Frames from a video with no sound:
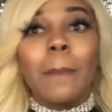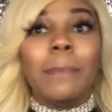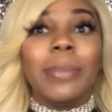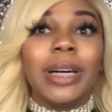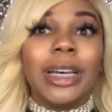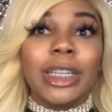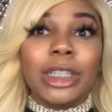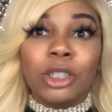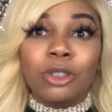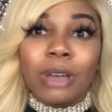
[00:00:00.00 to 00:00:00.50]

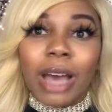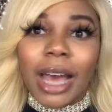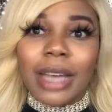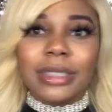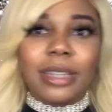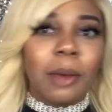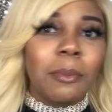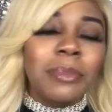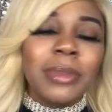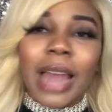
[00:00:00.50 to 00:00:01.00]
But you guys,
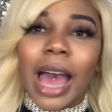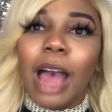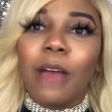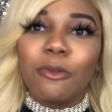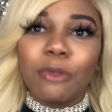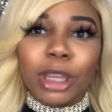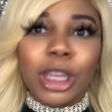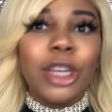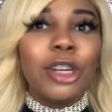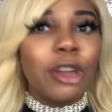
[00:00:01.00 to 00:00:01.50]
I'm not
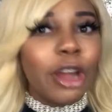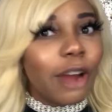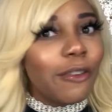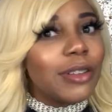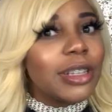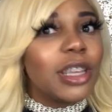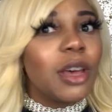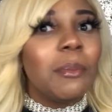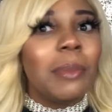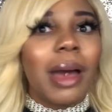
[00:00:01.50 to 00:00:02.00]
really
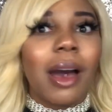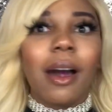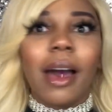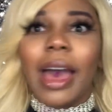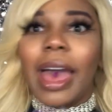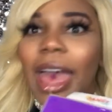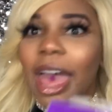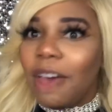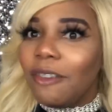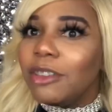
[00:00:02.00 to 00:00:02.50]
nervous about
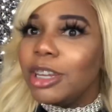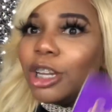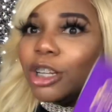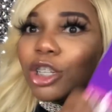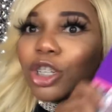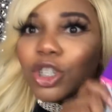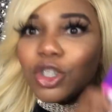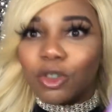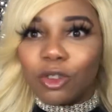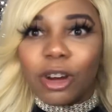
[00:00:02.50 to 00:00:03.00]
having the
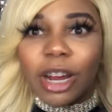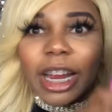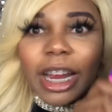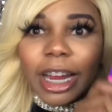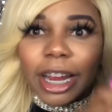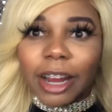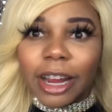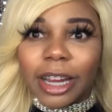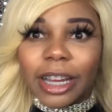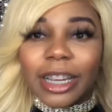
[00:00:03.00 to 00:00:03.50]
short
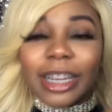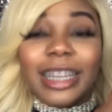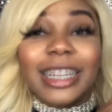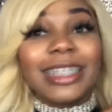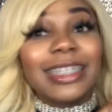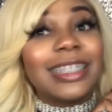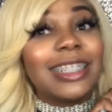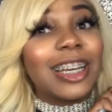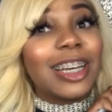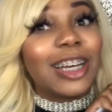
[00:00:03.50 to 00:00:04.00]
haircut.
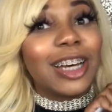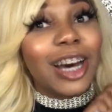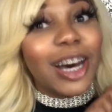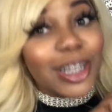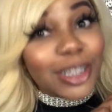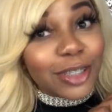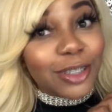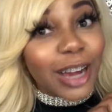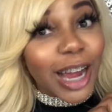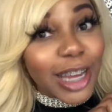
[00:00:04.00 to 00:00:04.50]
It's the
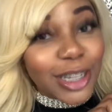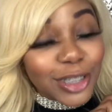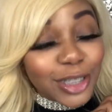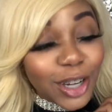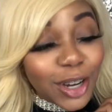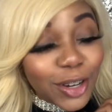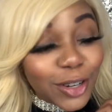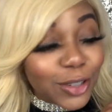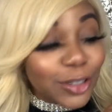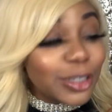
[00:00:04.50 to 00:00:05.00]
color I
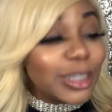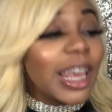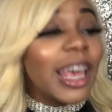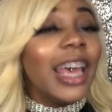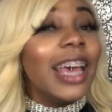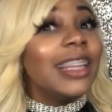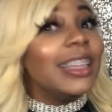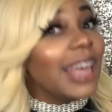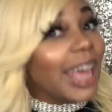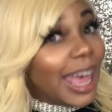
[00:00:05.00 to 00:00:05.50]
chose
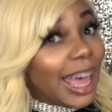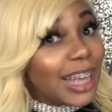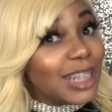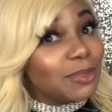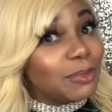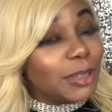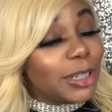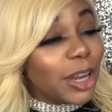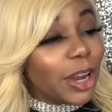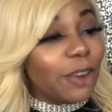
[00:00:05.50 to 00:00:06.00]
that
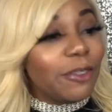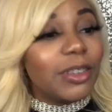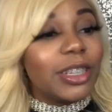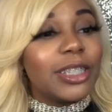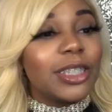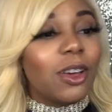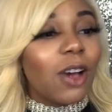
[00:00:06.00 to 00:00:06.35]
has me nervous.